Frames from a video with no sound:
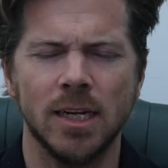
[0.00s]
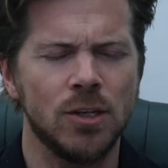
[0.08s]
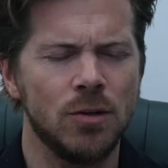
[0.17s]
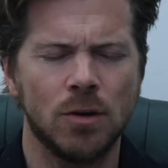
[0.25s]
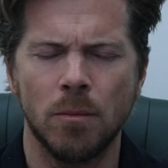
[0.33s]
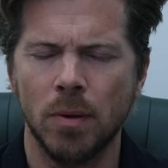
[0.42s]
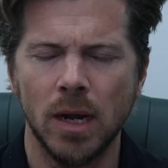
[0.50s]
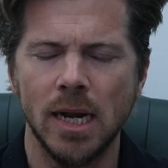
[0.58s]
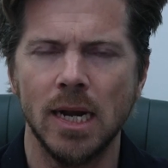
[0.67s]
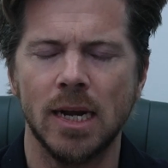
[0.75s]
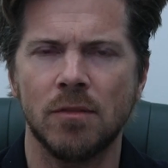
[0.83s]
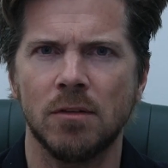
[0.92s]
They're two
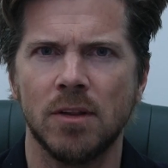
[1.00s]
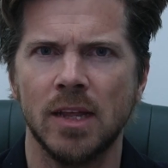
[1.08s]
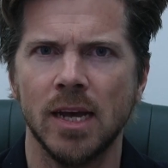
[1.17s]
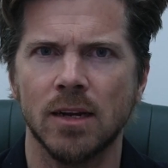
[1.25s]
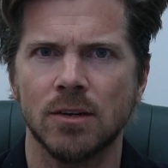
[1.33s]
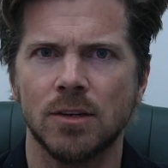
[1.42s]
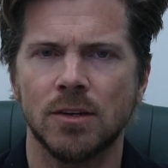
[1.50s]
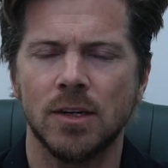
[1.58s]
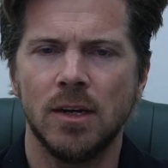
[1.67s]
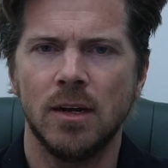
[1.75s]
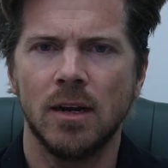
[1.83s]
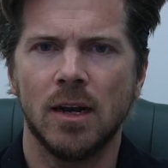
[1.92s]
completely different things,
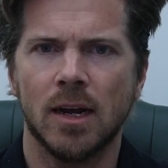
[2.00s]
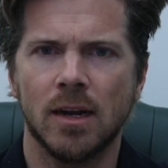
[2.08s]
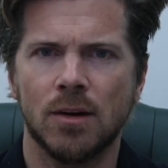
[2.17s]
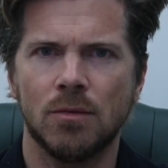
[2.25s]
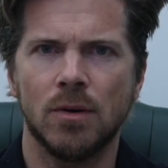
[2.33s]
like